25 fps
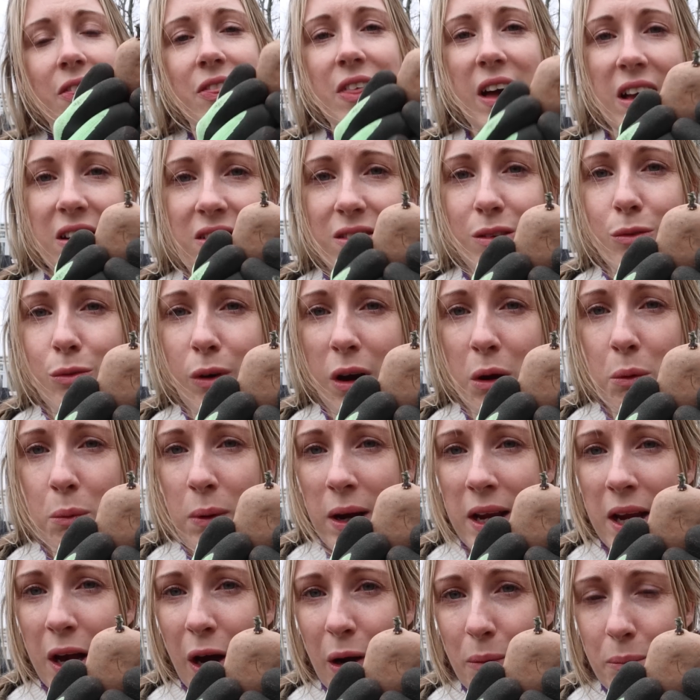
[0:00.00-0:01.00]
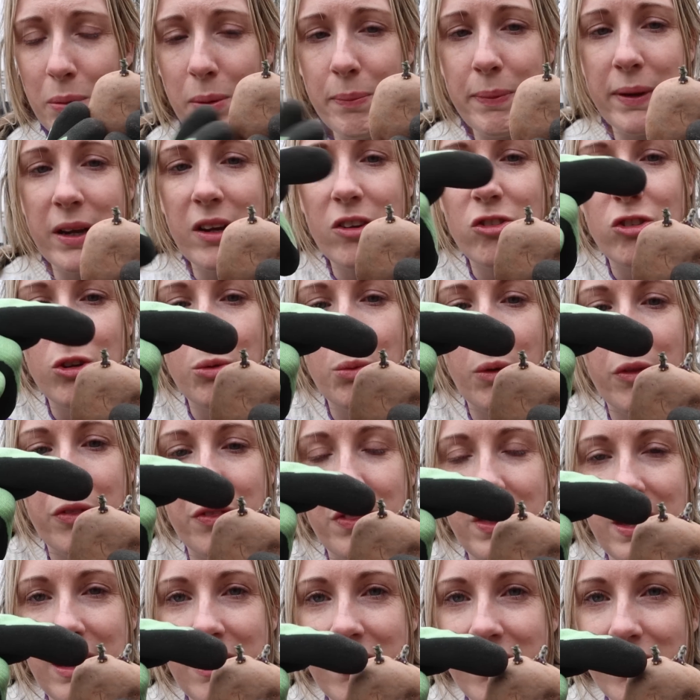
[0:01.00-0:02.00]
That's the right way up because you
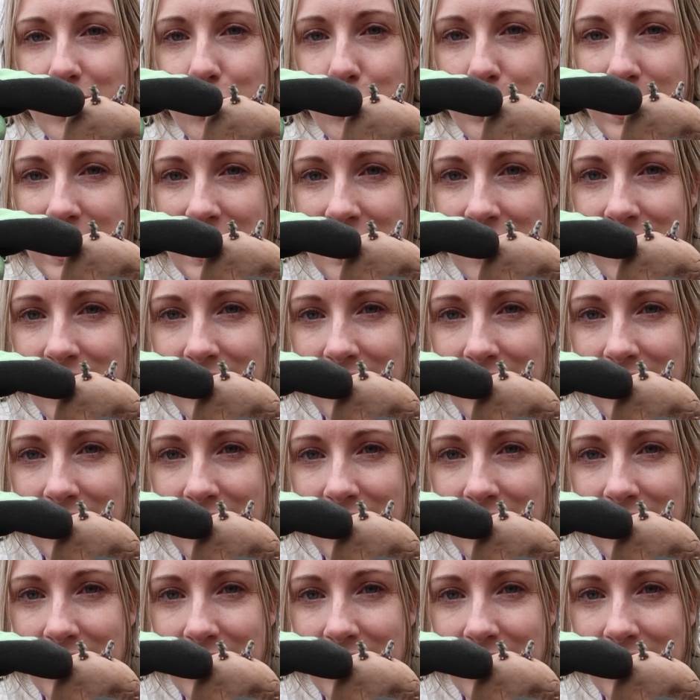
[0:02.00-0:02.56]
want this green